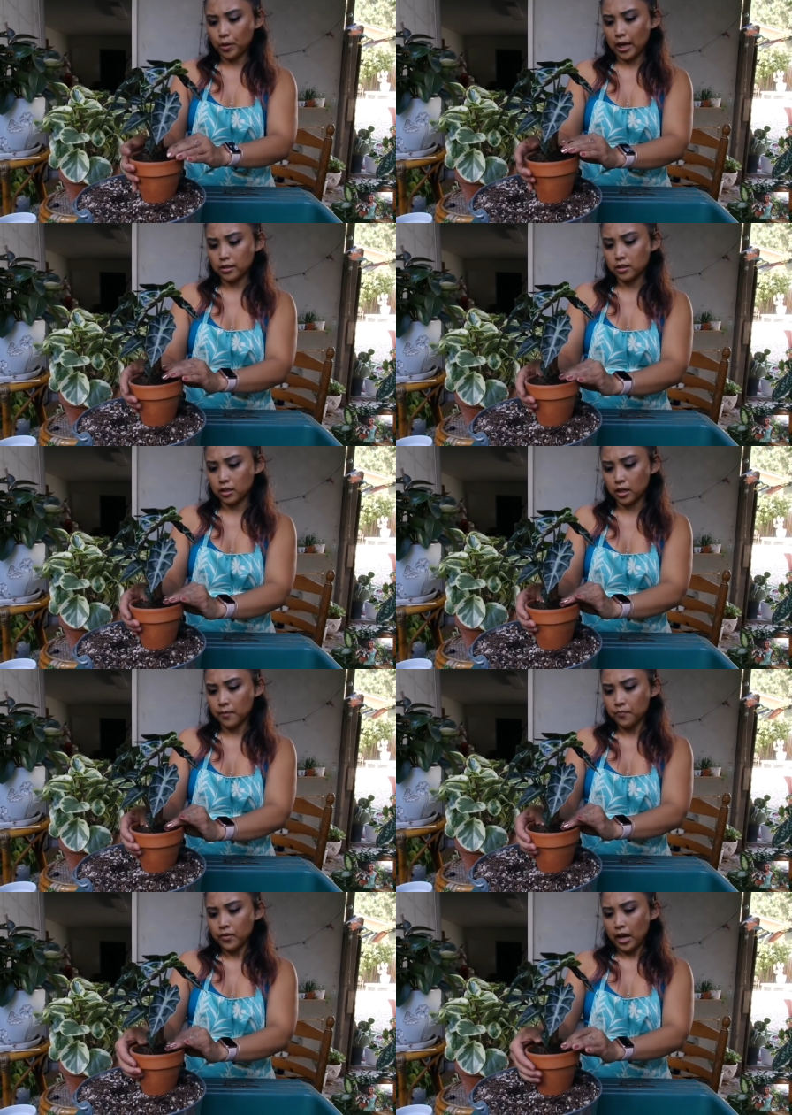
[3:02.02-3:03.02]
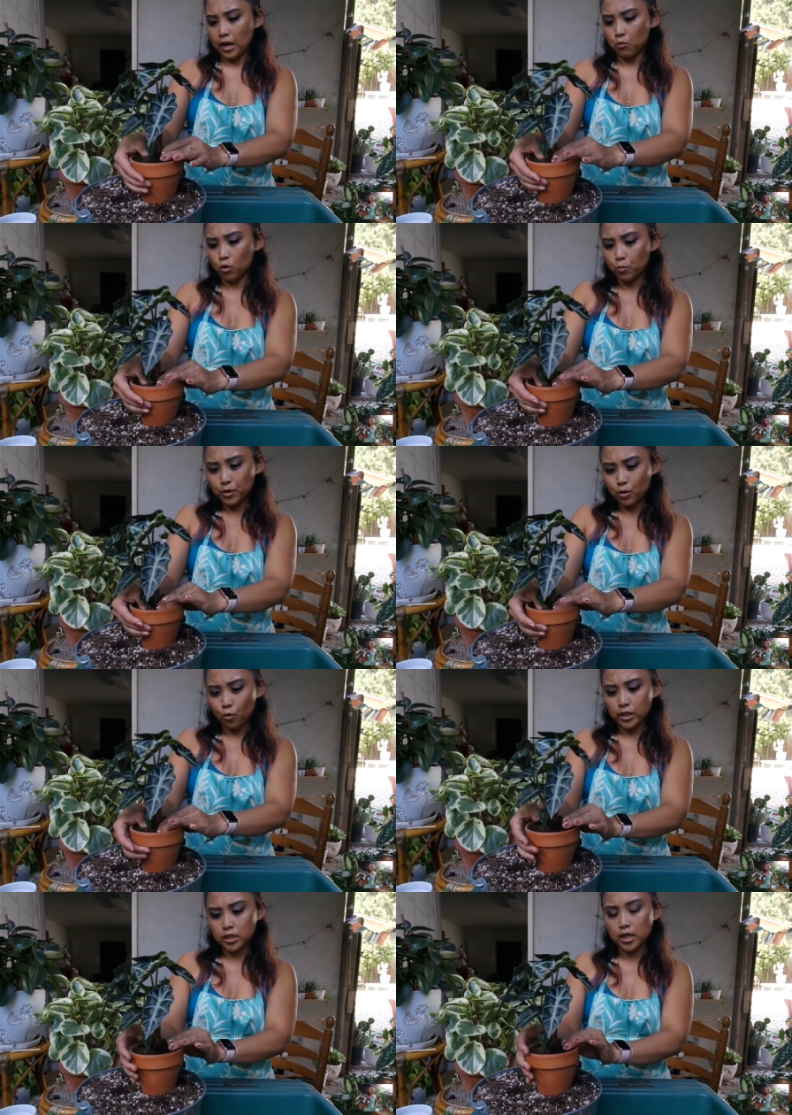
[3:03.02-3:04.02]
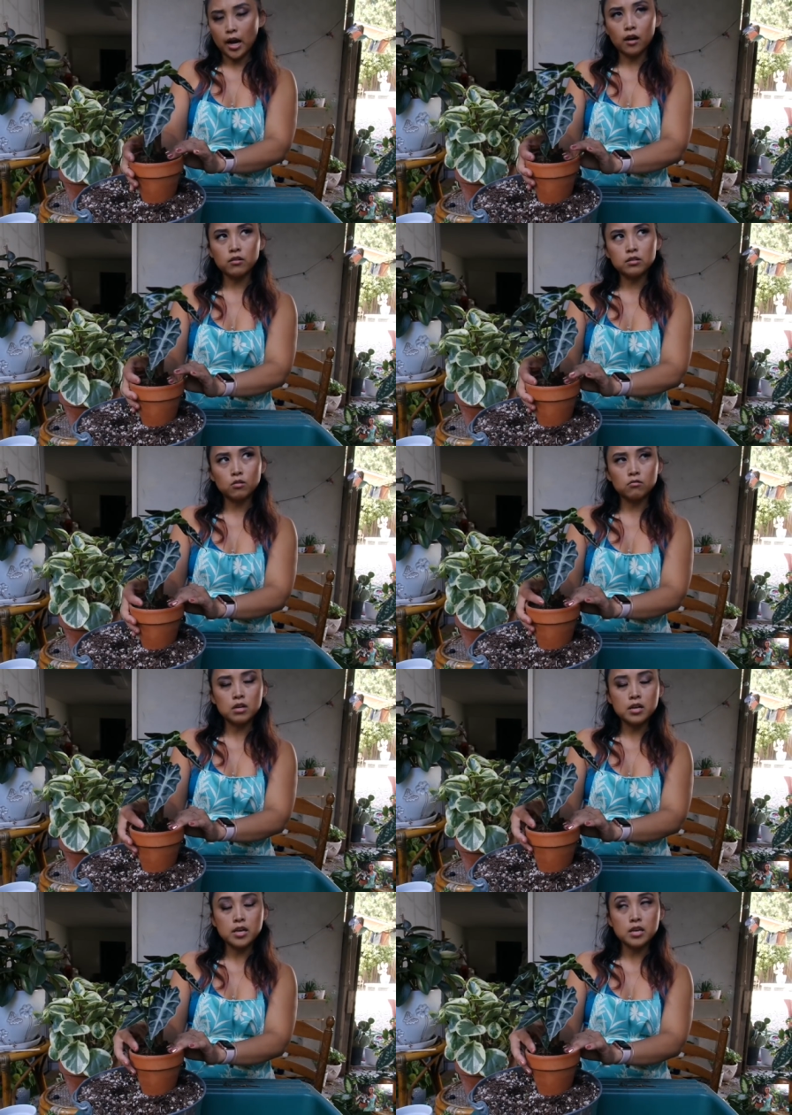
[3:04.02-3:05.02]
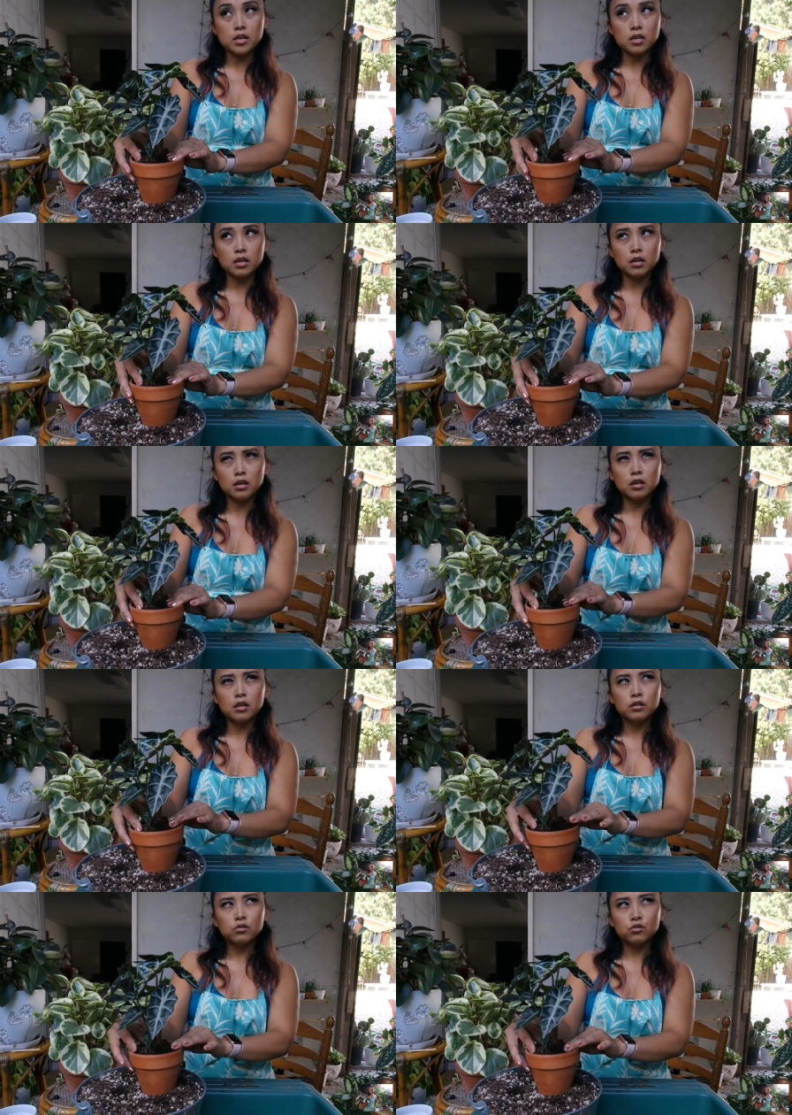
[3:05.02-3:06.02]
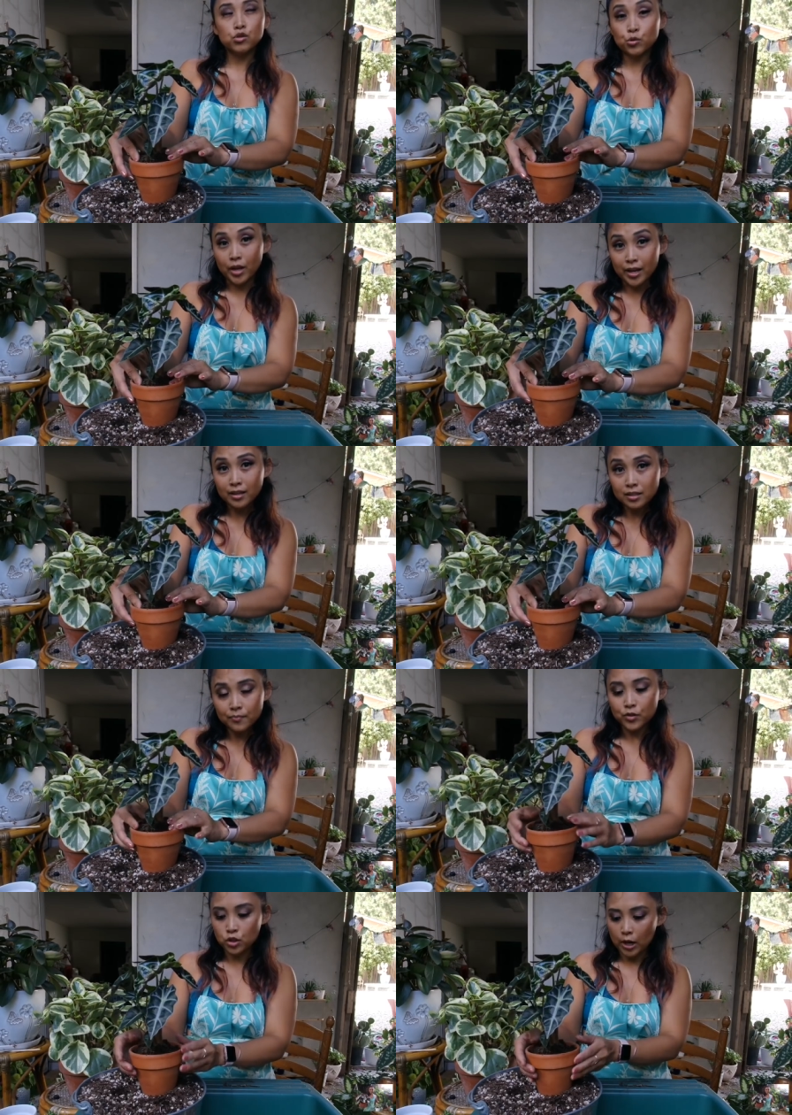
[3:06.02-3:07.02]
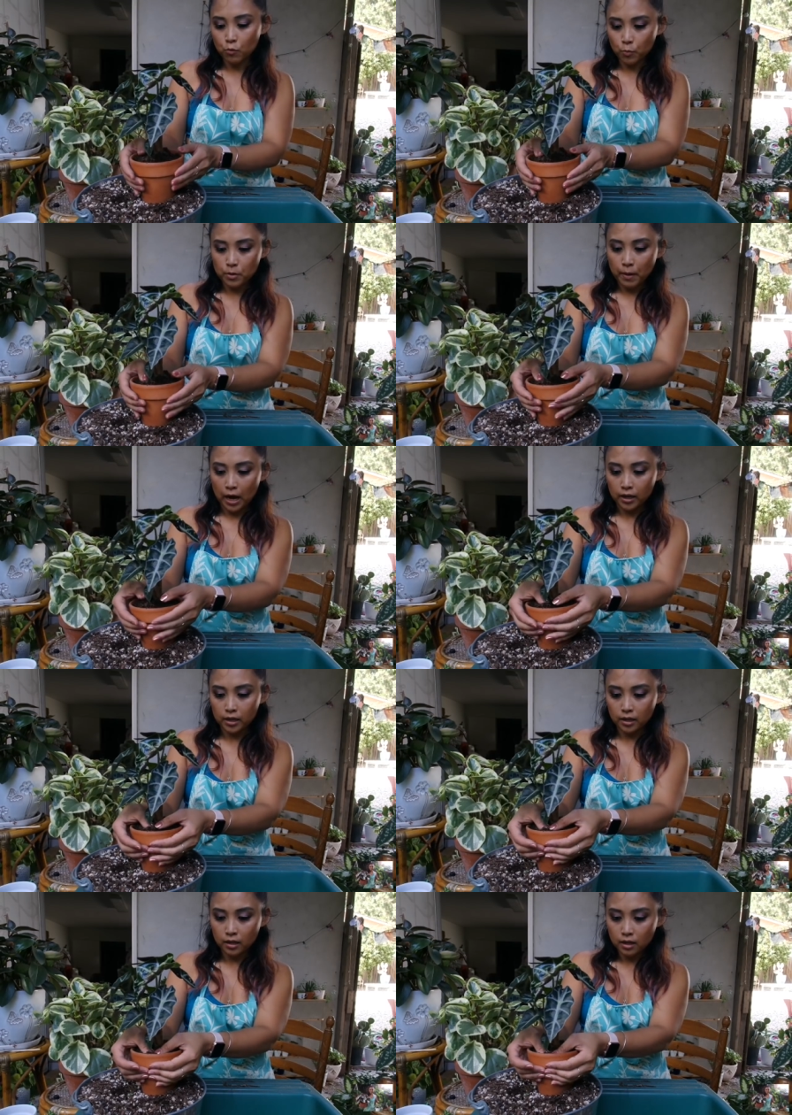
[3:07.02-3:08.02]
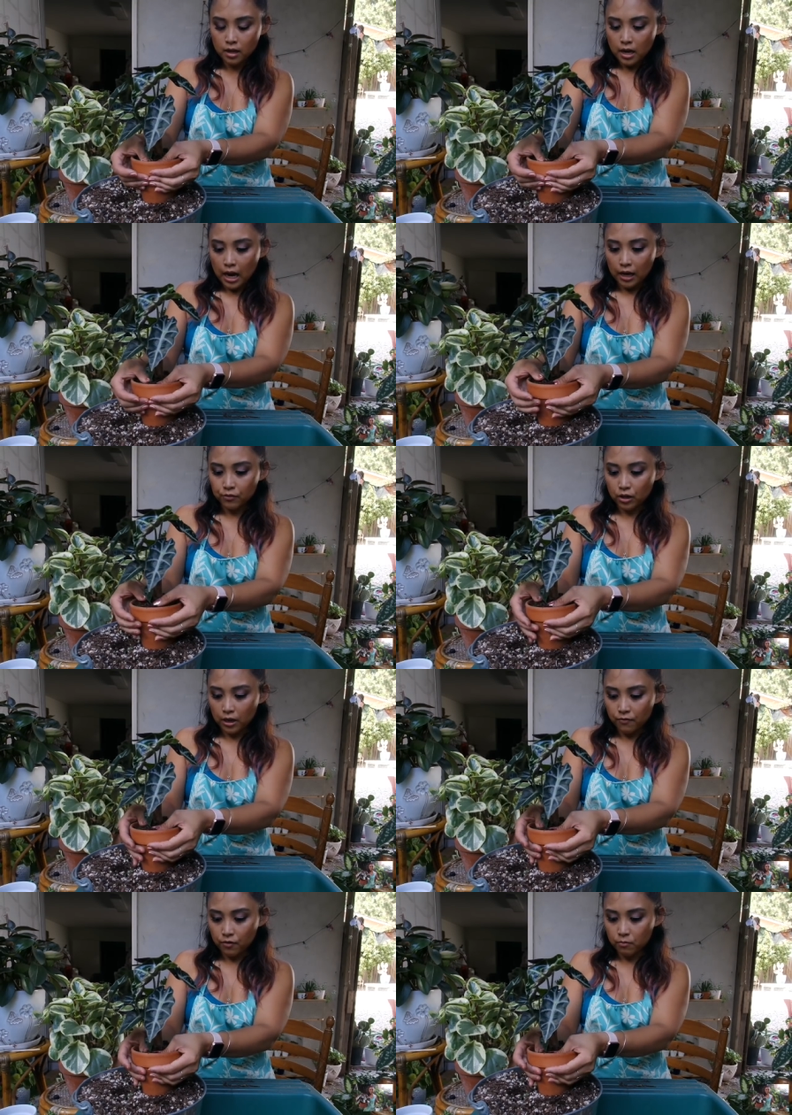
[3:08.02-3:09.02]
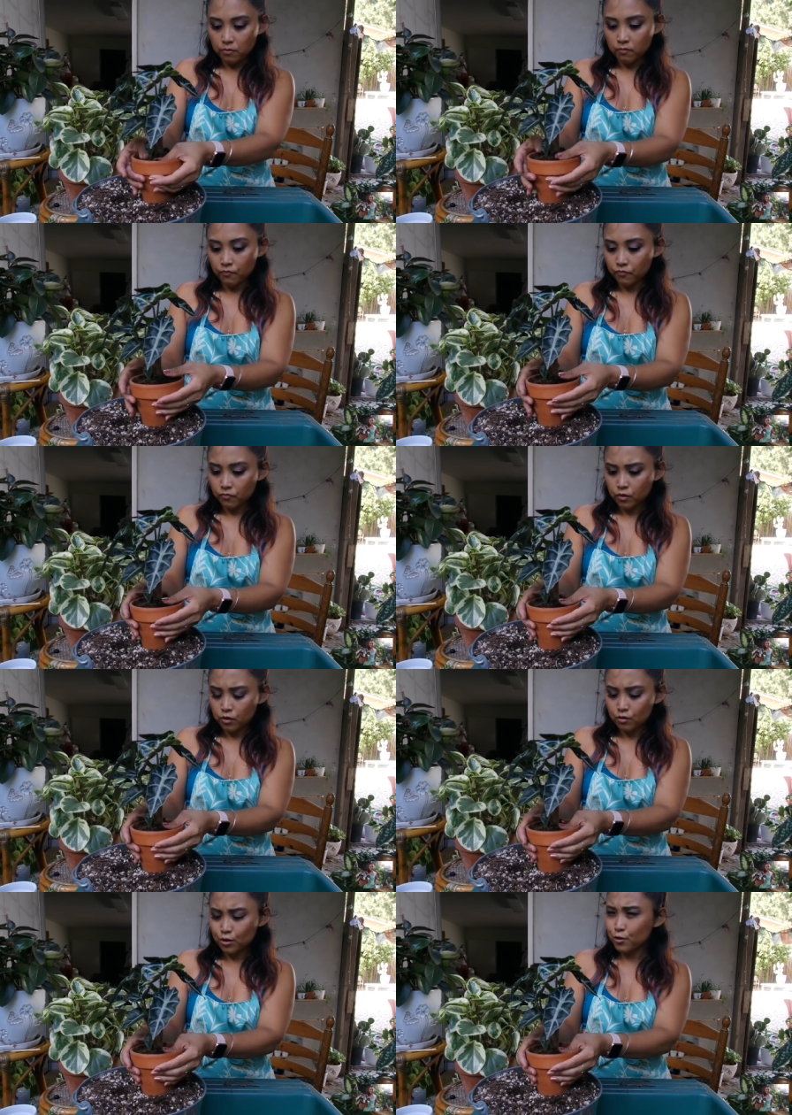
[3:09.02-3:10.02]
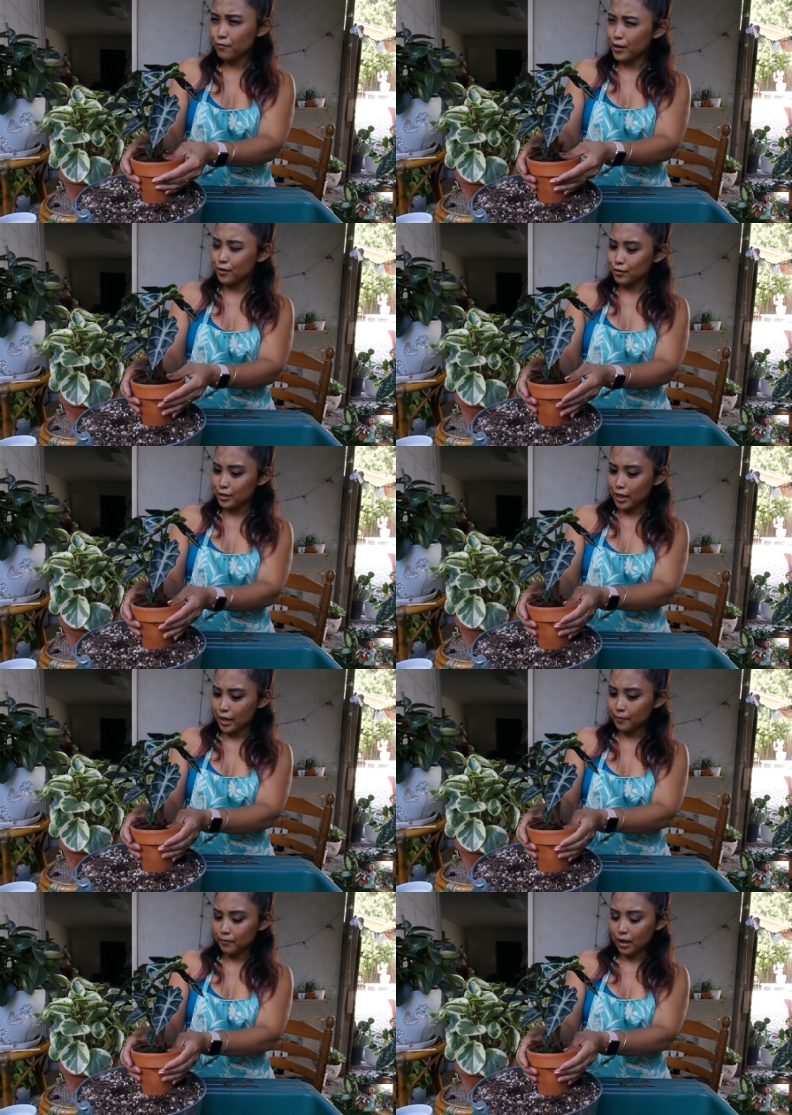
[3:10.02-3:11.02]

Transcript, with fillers: planter. I will be going to Arizona in 2 days, so I will be packing after I film 2 videos today.